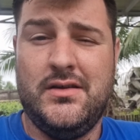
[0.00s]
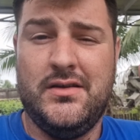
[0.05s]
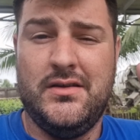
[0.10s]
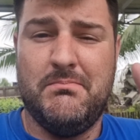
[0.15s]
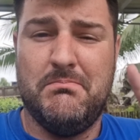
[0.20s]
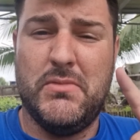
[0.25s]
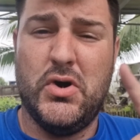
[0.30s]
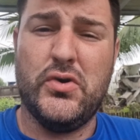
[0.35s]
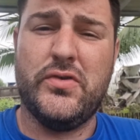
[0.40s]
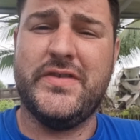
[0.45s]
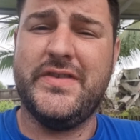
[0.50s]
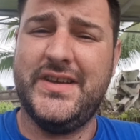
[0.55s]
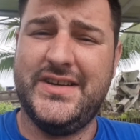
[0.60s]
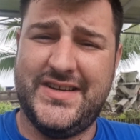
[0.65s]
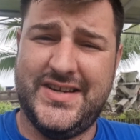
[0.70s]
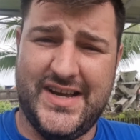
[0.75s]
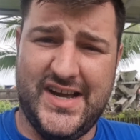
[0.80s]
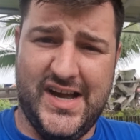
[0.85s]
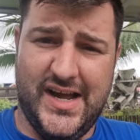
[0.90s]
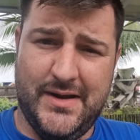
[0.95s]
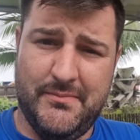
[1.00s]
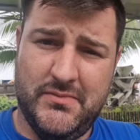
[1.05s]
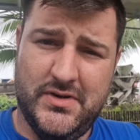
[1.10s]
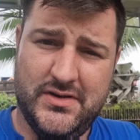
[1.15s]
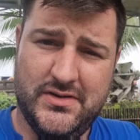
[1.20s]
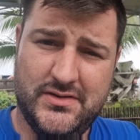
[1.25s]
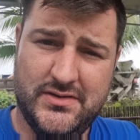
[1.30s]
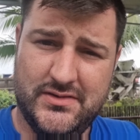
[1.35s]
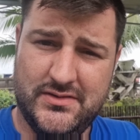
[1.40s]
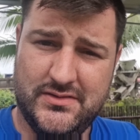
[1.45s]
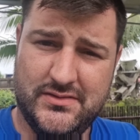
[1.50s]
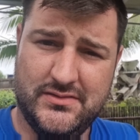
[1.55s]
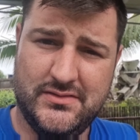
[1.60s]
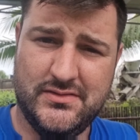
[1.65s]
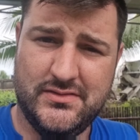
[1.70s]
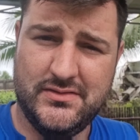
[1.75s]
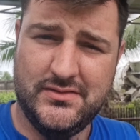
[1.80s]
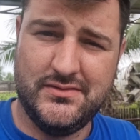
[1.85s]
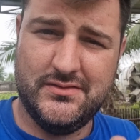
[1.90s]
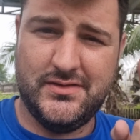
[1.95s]
most of the time,
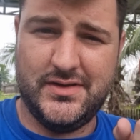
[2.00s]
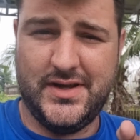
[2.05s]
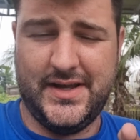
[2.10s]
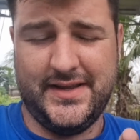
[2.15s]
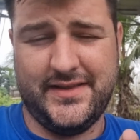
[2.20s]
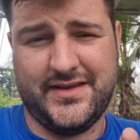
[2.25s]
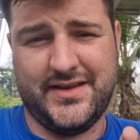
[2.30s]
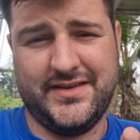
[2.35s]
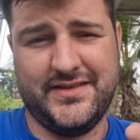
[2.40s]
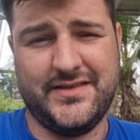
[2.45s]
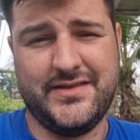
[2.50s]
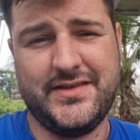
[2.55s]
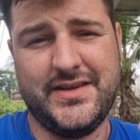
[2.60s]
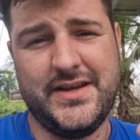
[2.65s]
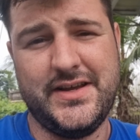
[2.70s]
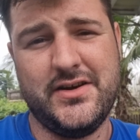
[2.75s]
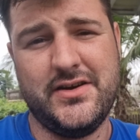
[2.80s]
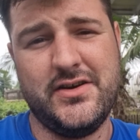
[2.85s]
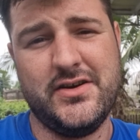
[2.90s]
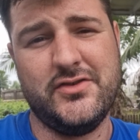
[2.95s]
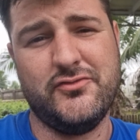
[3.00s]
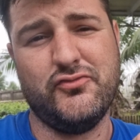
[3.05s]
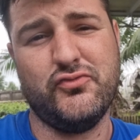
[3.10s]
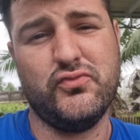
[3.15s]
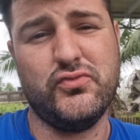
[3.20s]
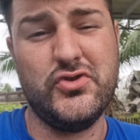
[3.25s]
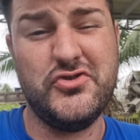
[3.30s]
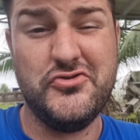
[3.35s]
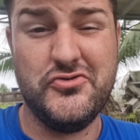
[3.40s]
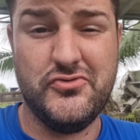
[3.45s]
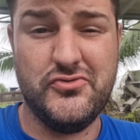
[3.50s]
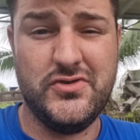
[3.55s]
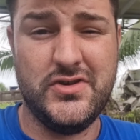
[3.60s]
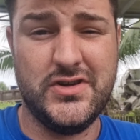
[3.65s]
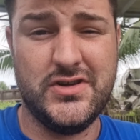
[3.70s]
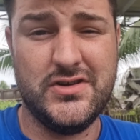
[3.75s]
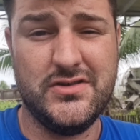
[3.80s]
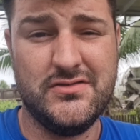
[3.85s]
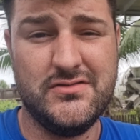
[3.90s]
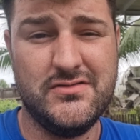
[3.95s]
it's considered rude
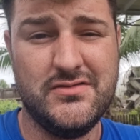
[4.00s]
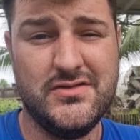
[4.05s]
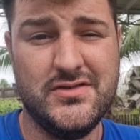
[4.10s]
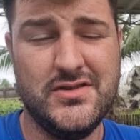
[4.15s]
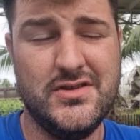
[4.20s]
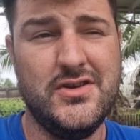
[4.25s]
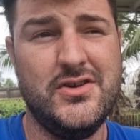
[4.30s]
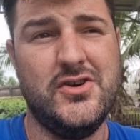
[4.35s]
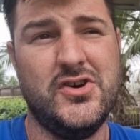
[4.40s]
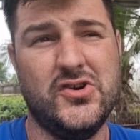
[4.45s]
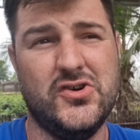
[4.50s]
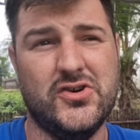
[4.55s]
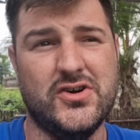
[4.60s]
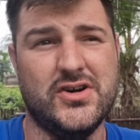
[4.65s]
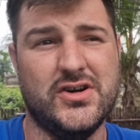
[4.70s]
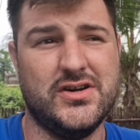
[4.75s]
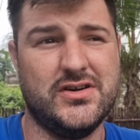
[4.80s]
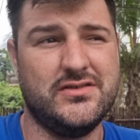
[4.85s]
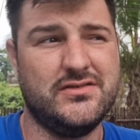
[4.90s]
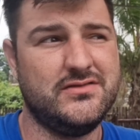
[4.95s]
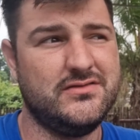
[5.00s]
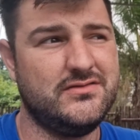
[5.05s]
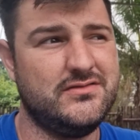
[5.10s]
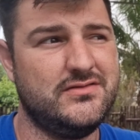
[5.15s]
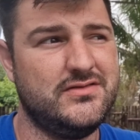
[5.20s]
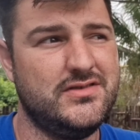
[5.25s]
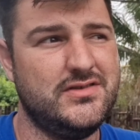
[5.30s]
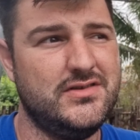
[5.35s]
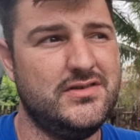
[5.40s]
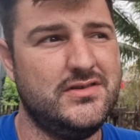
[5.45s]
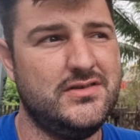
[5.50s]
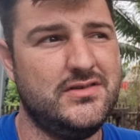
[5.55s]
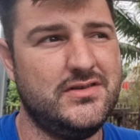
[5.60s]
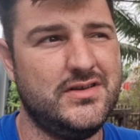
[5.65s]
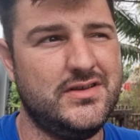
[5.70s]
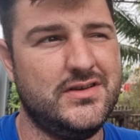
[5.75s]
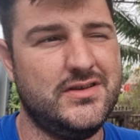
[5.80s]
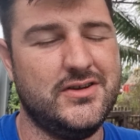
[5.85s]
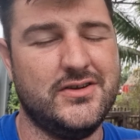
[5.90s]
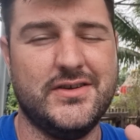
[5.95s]
or,
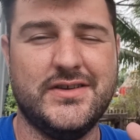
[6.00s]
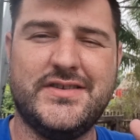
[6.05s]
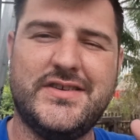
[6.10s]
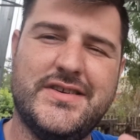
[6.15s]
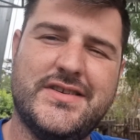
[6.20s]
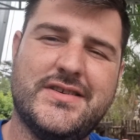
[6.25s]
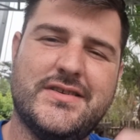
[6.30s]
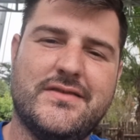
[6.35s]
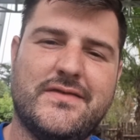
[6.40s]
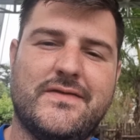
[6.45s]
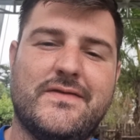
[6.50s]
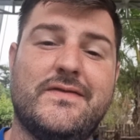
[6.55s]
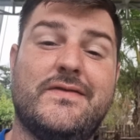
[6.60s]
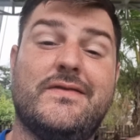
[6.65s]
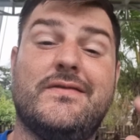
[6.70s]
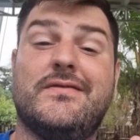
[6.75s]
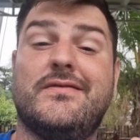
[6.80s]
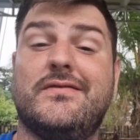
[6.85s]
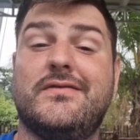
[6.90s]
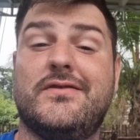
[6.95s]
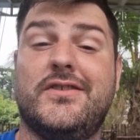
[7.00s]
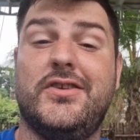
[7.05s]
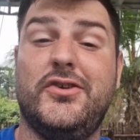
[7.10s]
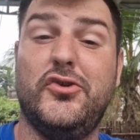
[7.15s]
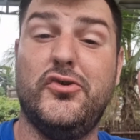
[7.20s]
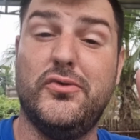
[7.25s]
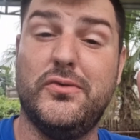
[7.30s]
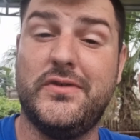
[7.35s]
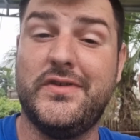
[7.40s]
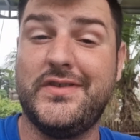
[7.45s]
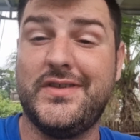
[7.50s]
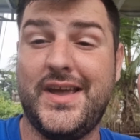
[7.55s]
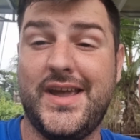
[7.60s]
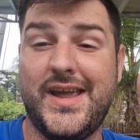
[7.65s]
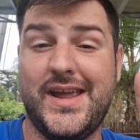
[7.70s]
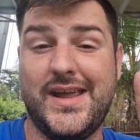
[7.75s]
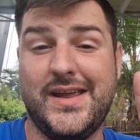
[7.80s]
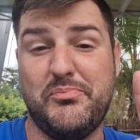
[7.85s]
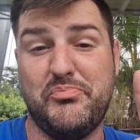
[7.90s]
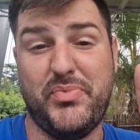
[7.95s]
you know, it's just to
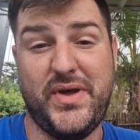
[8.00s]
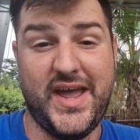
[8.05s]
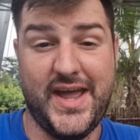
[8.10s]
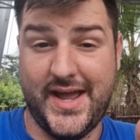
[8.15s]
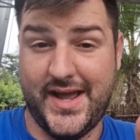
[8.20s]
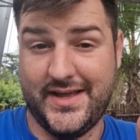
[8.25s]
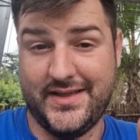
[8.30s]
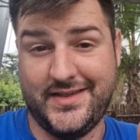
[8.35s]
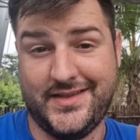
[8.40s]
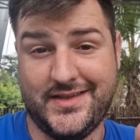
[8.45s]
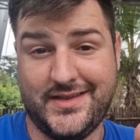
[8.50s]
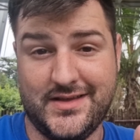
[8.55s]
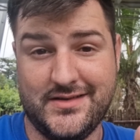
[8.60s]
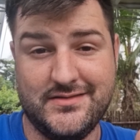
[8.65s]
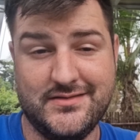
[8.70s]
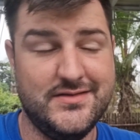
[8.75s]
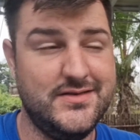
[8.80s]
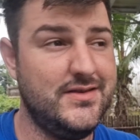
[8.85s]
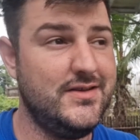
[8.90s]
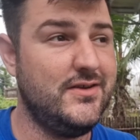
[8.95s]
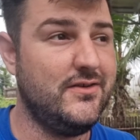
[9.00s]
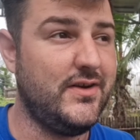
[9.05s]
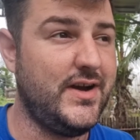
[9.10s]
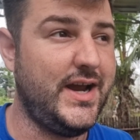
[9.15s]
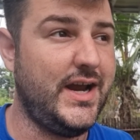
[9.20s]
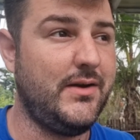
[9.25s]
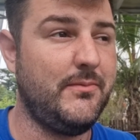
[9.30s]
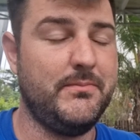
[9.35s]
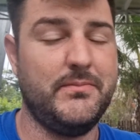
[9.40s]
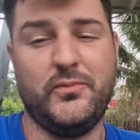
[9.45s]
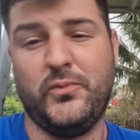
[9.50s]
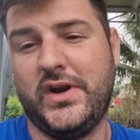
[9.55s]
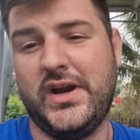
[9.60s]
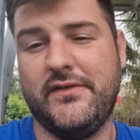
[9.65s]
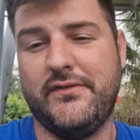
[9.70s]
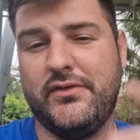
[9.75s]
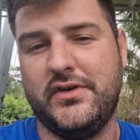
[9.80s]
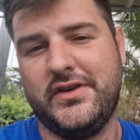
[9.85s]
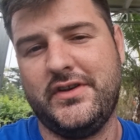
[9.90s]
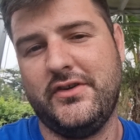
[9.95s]
say pass, right?
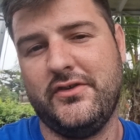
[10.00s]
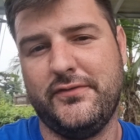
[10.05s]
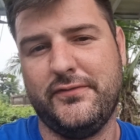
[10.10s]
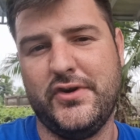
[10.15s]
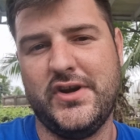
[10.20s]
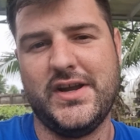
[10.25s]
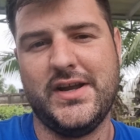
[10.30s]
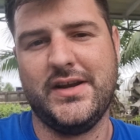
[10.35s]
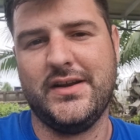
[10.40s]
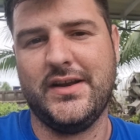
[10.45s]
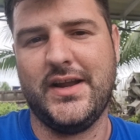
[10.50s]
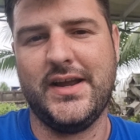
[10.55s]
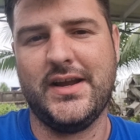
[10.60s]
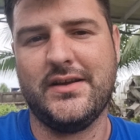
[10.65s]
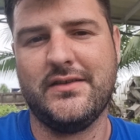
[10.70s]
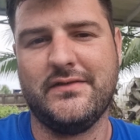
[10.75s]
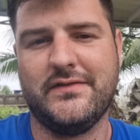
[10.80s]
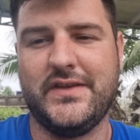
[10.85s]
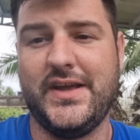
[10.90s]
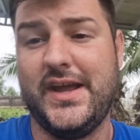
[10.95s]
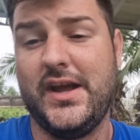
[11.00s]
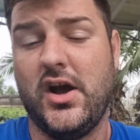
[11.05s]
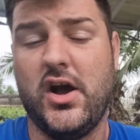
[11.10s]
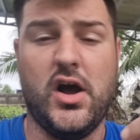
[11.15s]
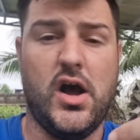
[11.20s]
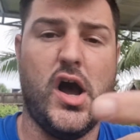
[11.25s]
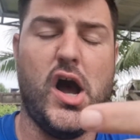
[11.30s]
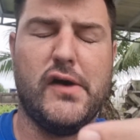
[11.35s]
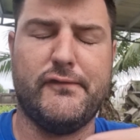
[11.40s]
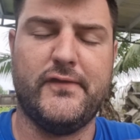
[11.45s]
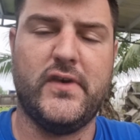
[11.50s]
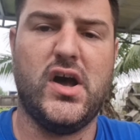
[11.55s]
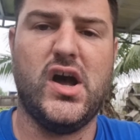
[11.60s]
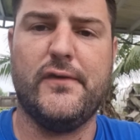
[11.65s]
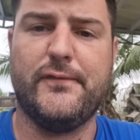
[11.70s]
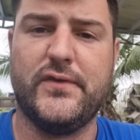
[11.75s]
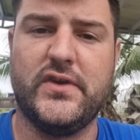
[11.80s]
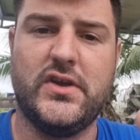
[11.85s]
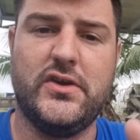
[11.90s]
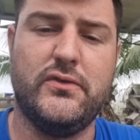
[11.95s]
Whenever you're freaking like they off
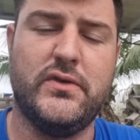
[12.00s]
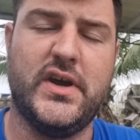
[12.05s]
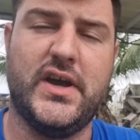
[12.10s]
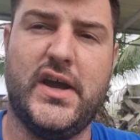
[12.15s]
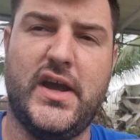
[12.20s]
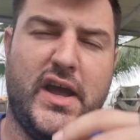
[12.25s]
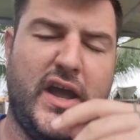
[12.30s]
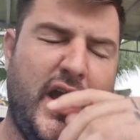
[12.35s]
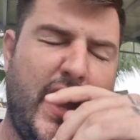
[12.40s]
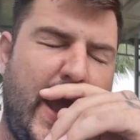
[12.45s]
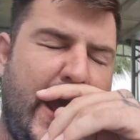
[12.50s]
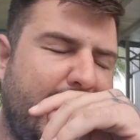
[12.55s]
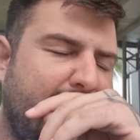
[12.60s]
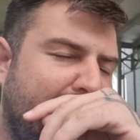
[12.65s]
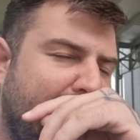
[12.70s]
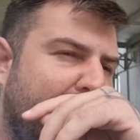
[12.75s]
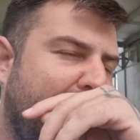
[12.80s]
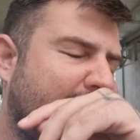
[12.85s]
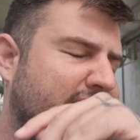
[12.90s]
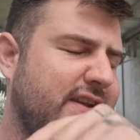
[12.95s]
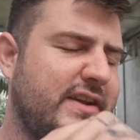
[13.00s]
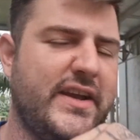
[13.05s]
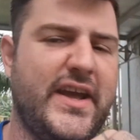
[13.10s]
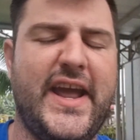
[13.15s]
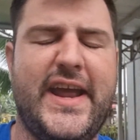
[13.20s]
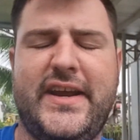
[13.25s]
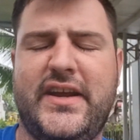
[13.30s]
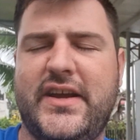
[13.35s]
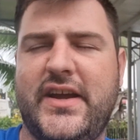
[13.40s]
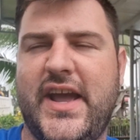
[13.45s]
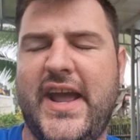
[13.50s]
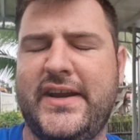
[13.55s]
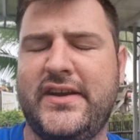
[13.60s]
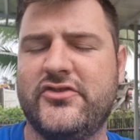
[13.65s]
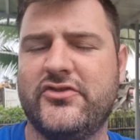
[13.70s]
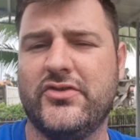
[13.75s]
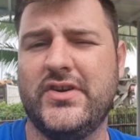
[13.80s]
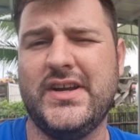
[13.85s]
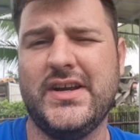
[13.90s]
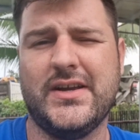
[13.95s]
offer you a, a, a, a
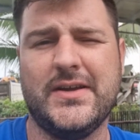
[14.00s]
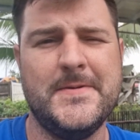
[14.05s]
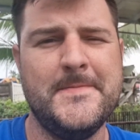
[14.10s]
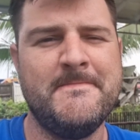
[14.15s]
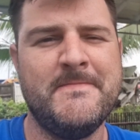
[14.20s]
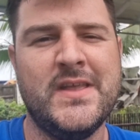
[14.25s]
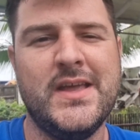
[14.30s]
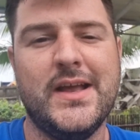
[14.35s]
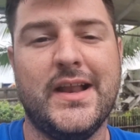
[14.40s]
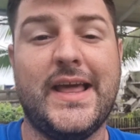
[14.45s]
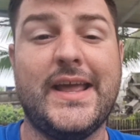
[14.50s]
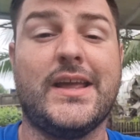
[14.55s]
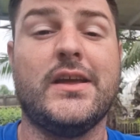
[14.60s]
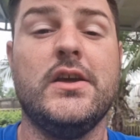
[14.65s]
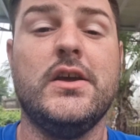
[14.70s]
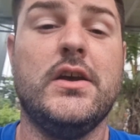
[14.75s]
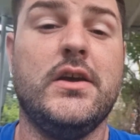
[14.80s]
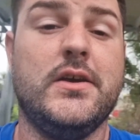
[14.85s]
drink. Like,